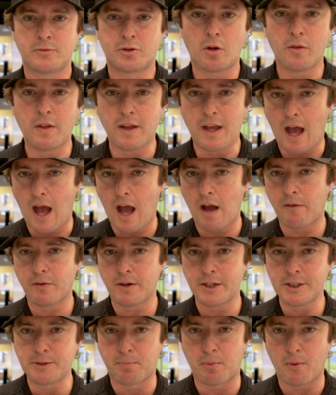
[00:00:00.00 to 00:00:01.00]
So the
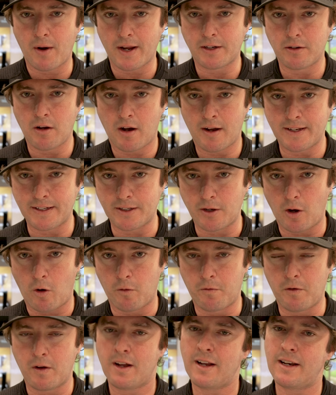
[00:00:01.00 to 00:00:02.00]
average break 90
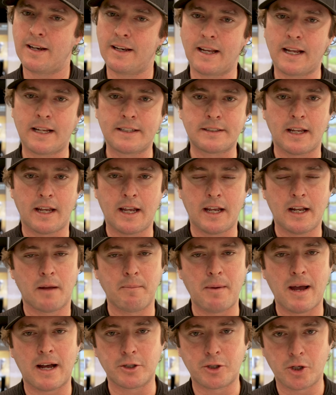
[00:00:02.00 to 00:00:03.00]
golfer needs to hit
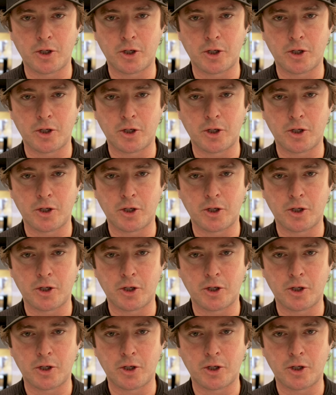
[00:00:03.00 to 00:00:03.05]
about